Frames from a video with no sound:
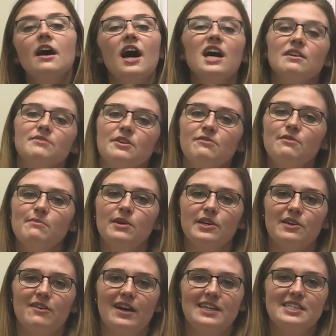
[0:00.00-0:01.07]
of the
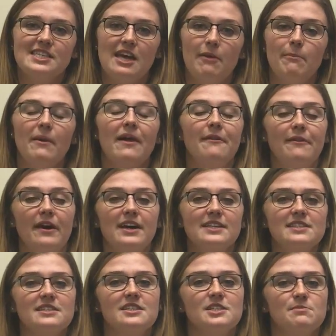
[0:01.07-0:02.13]
familiarized shape and
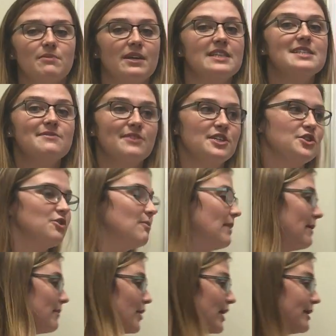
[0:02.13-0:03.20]
thus displays visual
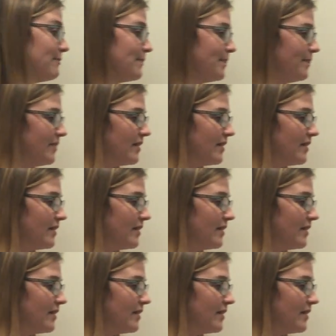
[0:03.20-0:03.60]
memory.